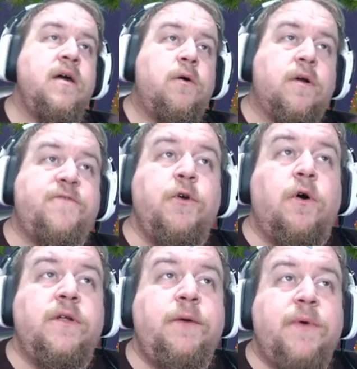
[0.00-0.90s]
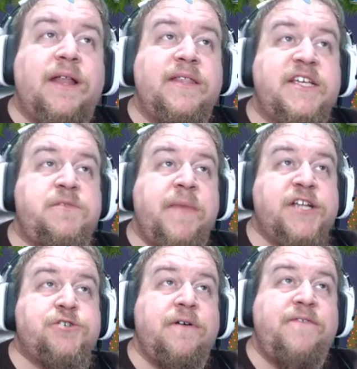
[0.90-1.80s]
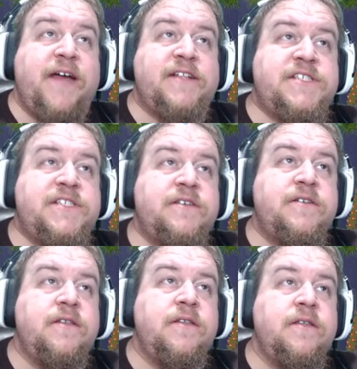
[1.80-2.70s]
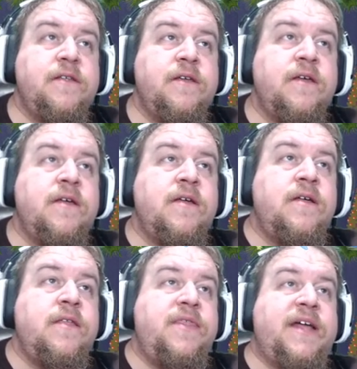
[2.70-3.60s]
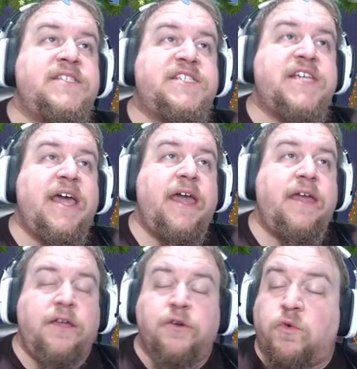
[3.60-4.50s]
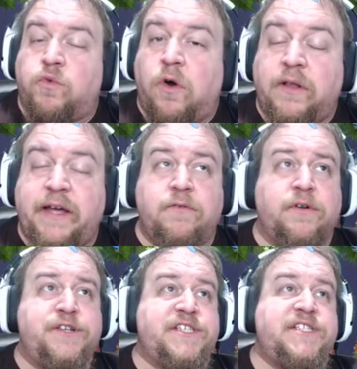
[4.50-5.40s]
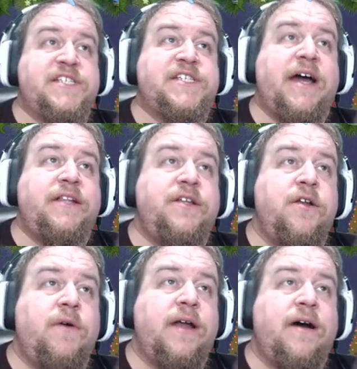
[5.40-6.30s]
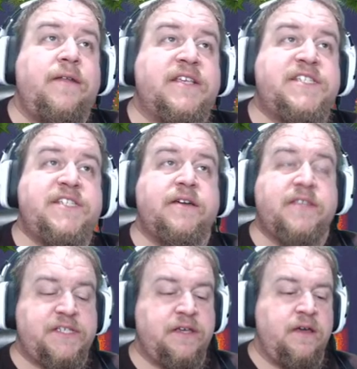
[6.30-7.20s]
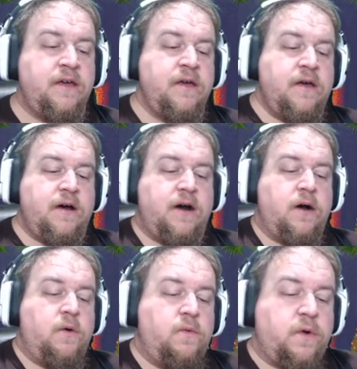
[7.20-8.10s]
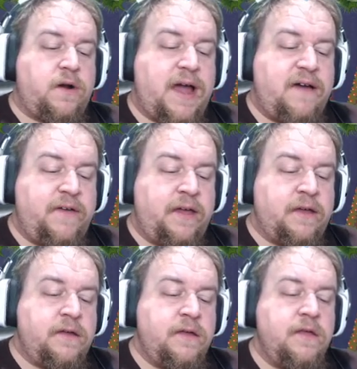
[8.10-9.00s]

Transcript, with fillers: Or if you only want to list major events, then say you could roll it or just decide, you know what, on the 6th, we're having...